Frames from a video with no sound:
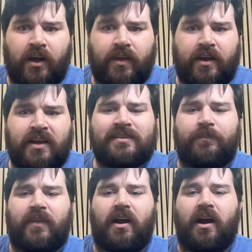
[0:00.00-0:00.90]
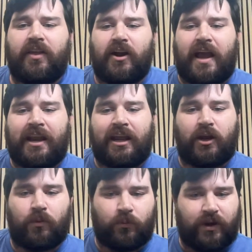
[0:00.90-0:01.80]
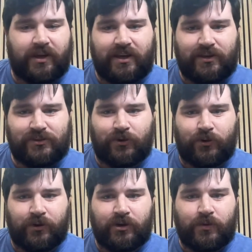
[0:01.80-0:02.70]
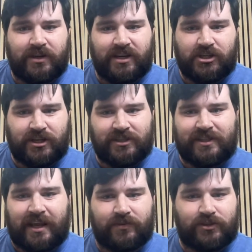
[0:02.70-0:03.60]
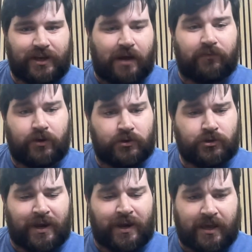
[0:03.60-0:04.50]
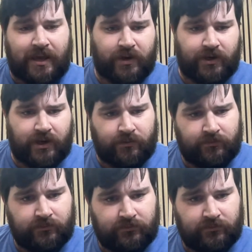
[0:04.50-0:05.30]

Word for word: are there is, are there any rookies or new additions that have stood out for you at training camp right now?